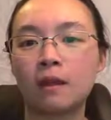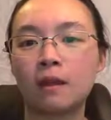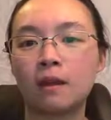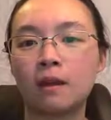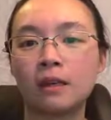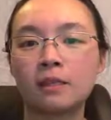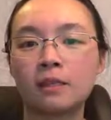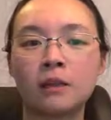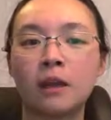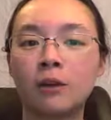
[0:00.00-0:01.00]
as
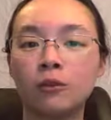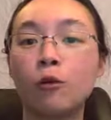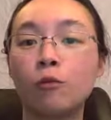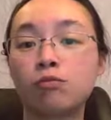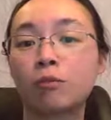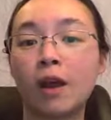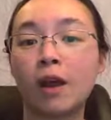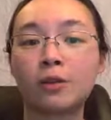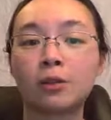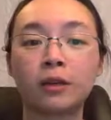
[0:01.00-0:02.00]
a known
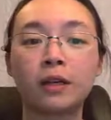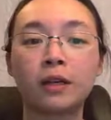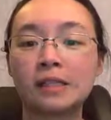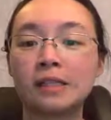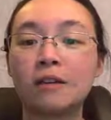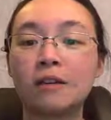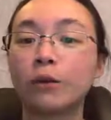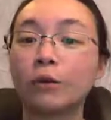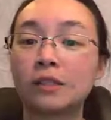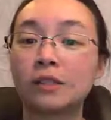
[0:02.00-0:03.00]
parameter and see if your
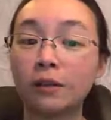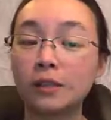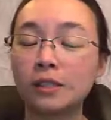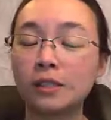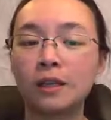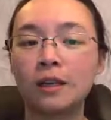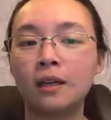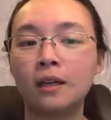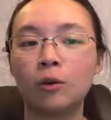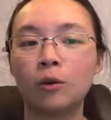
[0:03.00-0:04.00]
results
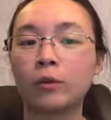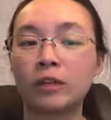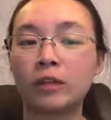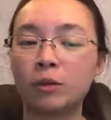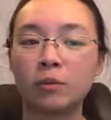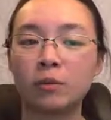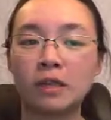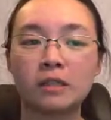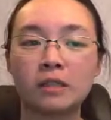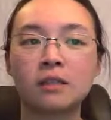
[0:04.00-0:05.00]
or your
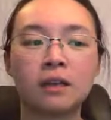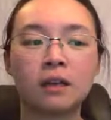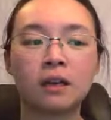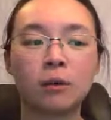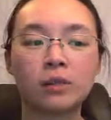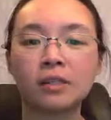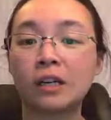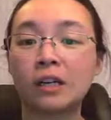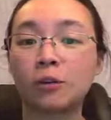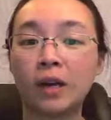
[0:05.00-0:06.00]
experiment was done
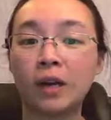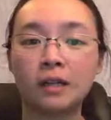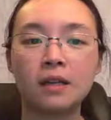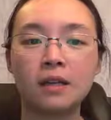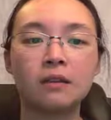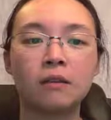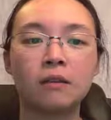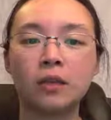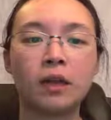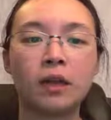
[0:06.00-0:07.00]
correctly. If you
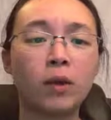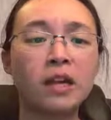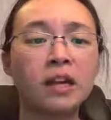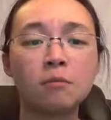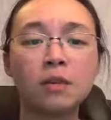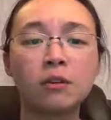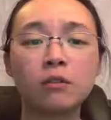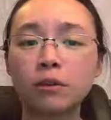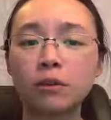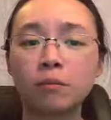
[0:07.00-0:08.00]
get 1 nanometer
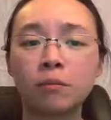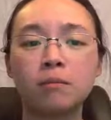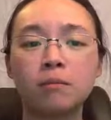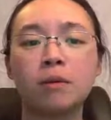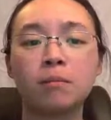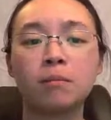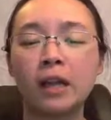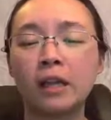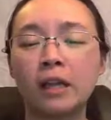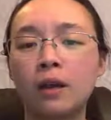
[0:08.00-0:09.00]
for your lipid
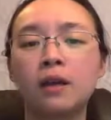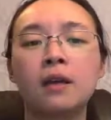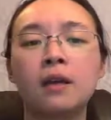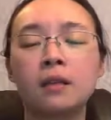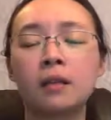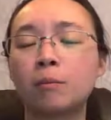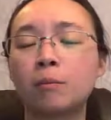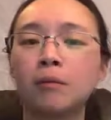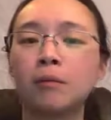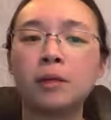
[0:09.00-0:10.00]
bilayer, then it
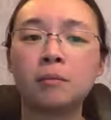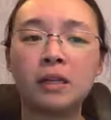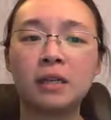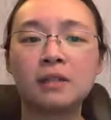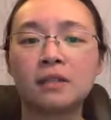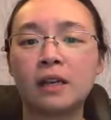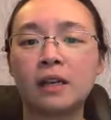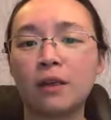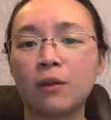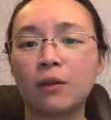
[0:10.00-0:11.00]
probably means that
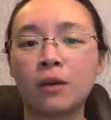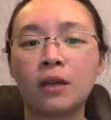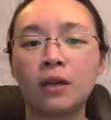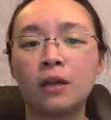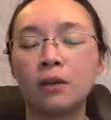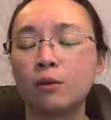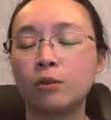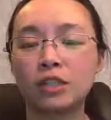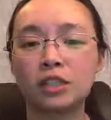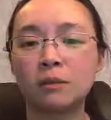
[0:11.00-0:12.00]
either you're
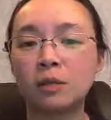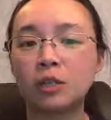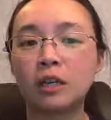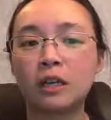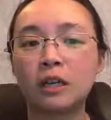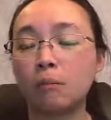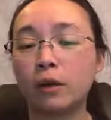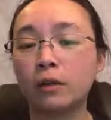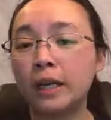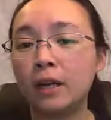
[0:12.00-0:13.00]
just imaging a
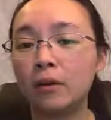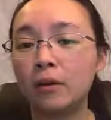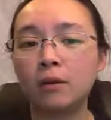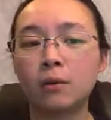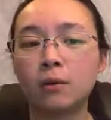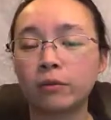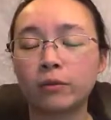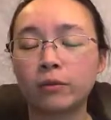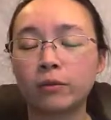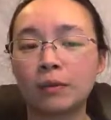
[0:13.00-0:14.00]
monolayer, or for
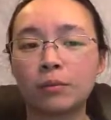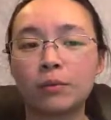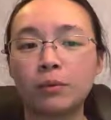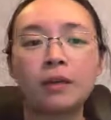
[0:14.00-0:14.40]
example,